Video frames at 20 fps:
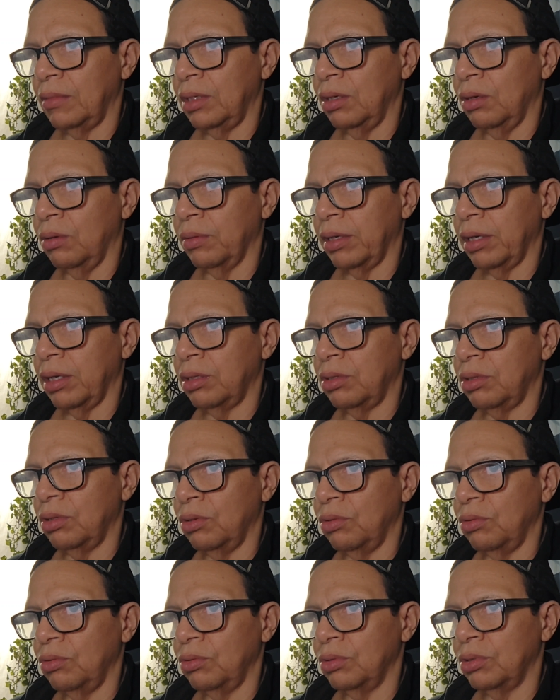You don't get
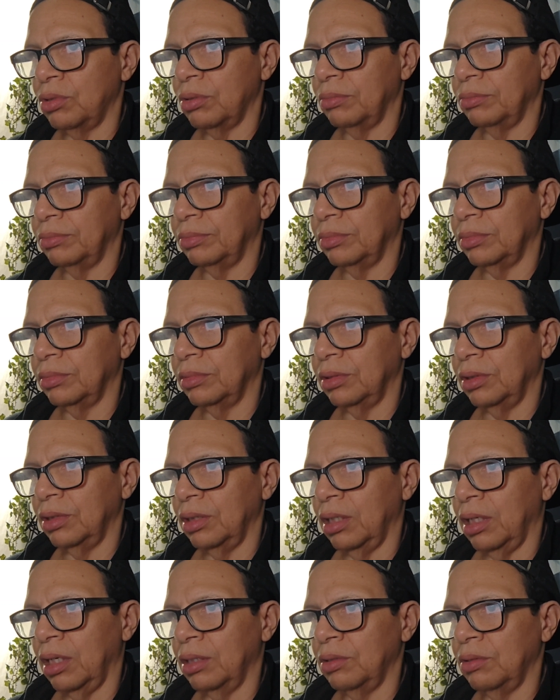those.
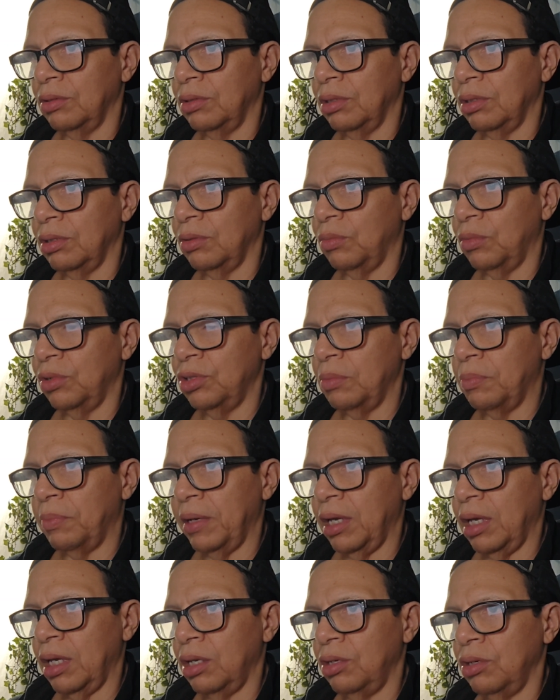Under the, when you
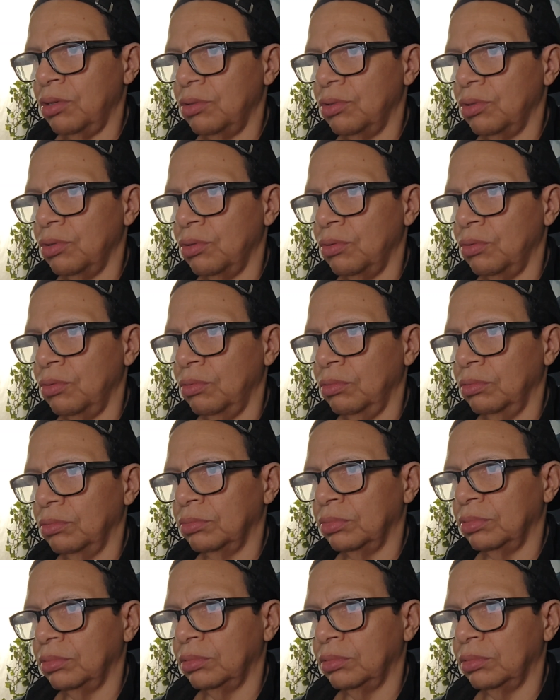pay, you do